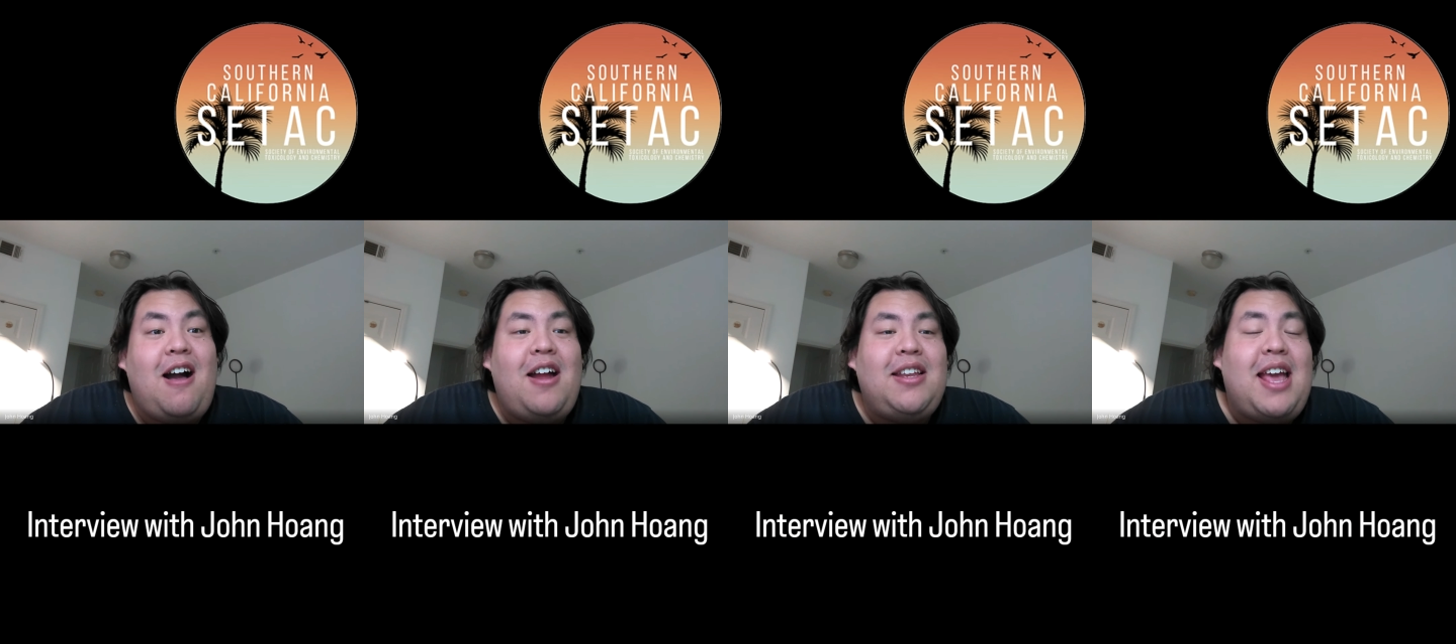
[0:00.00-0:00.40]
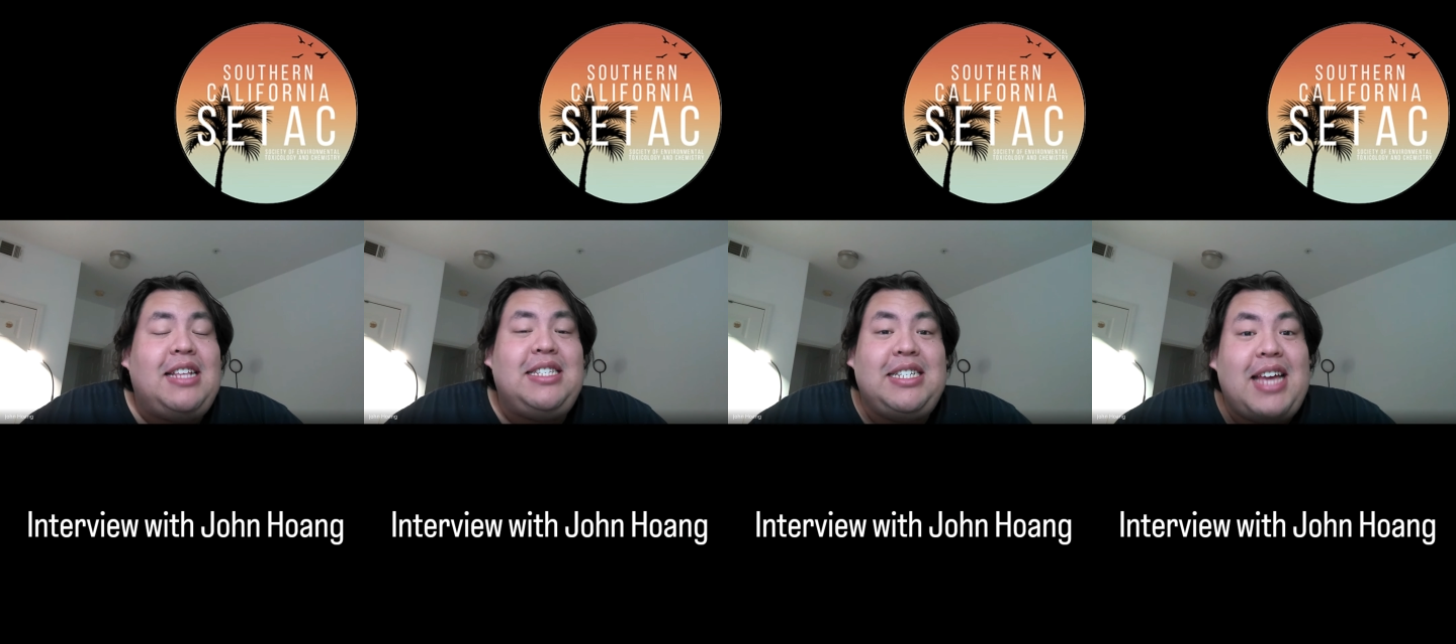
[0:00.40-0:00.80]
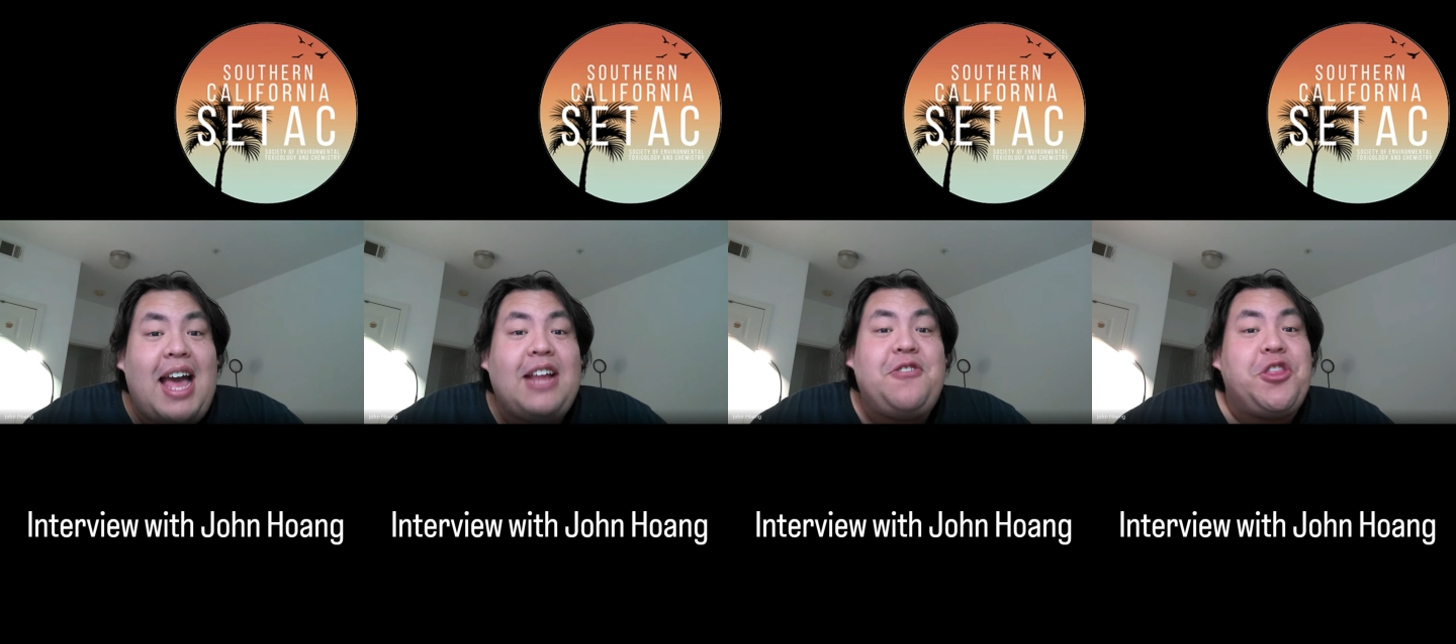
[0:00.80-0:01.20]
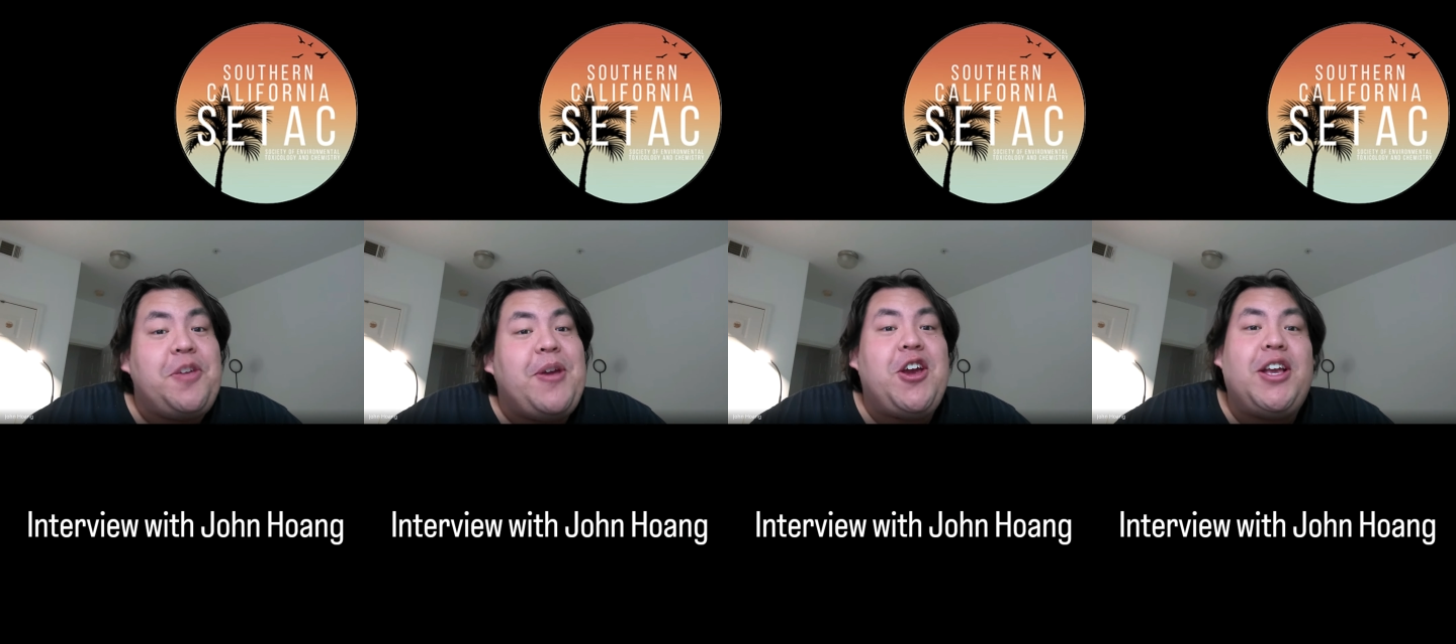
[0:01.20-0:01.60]
on at SeaTac North
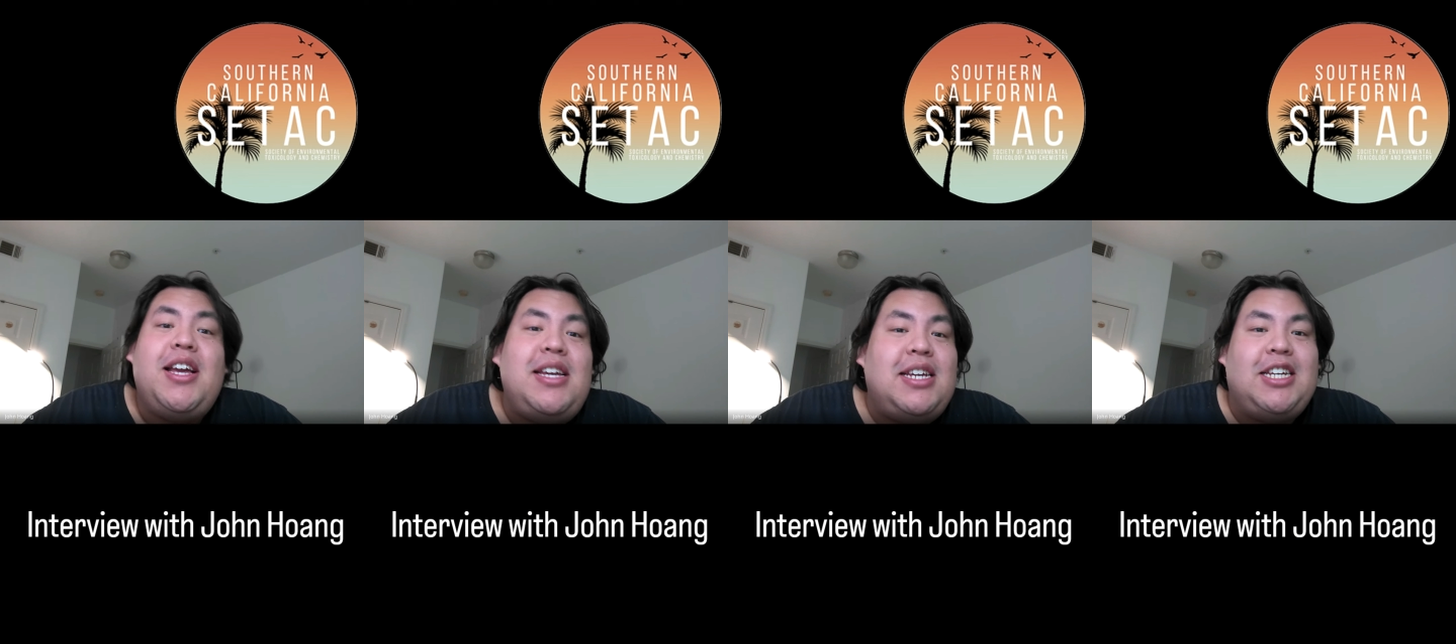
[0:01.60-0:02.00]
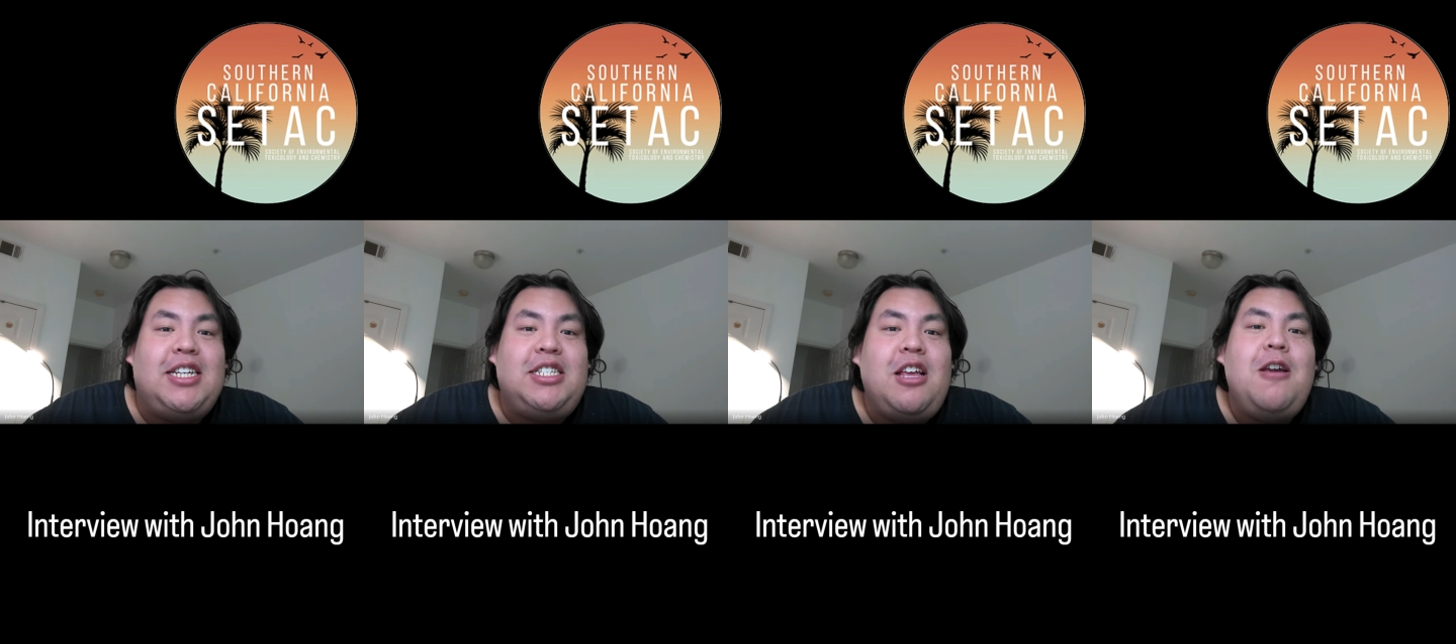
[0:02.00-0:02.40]
America is